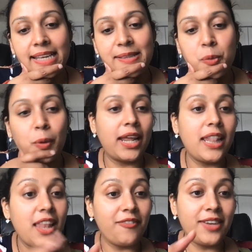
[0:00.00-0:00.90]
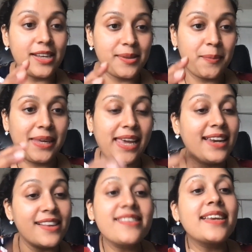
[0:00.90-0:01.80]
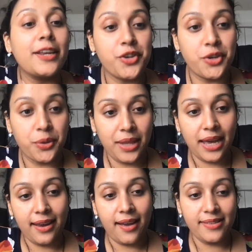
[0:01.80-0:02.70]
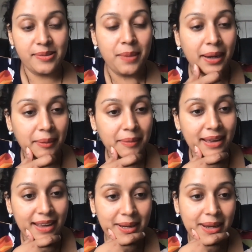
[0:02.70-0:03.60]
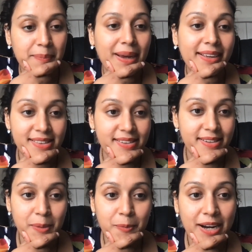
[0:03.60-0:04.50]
is what I loved as a BA, and I still get to do that as my in my consulting